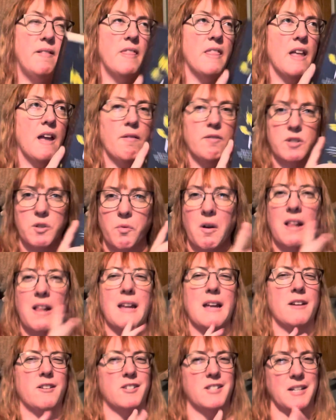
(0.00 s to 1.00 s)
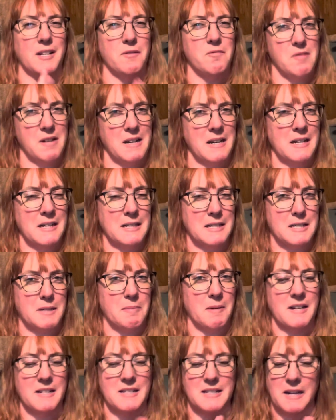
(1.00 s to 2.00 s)
it was a really interesting reading
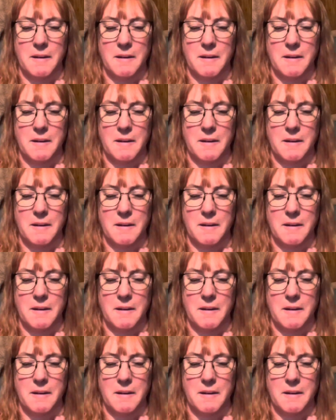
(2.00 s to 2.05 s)
experience and